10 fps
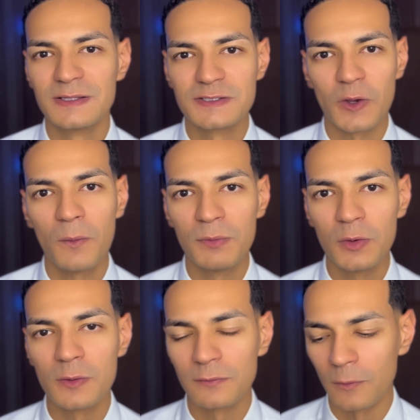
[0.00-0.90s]
So
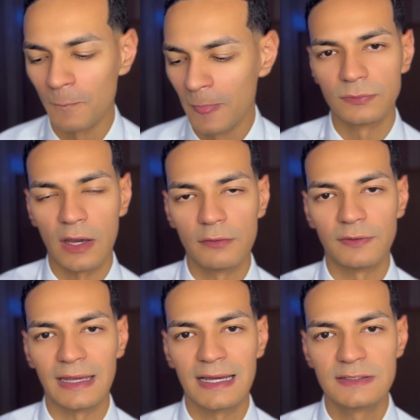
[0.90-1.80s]
beautiful. Now, if
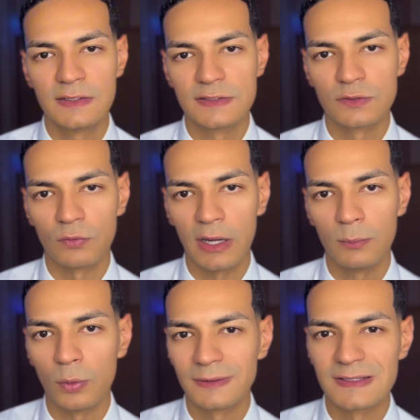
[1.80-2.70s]
I had to
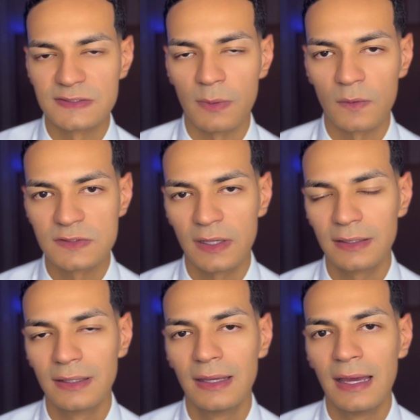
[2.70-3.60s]
describe what this smells
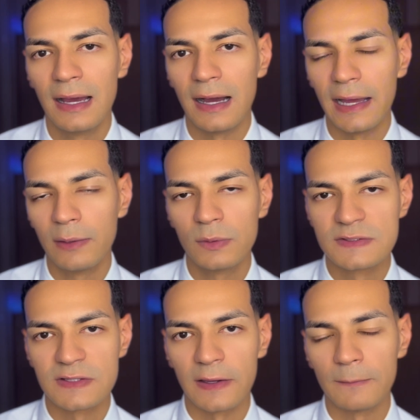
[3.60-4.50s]
like, I would
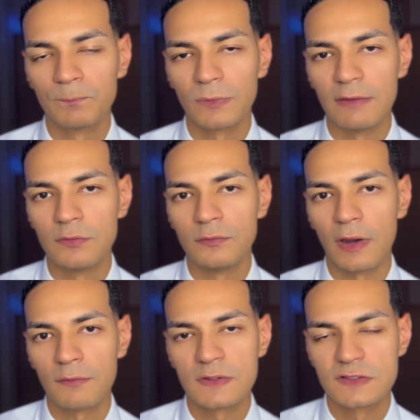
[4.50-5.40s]
say if you've
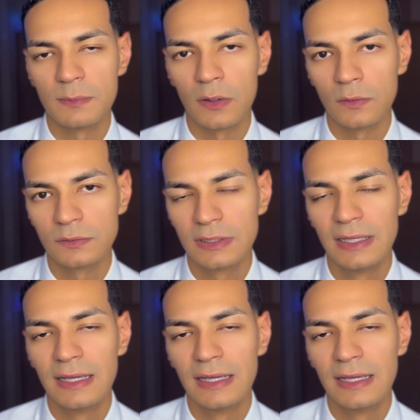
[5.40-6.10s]
ever smelled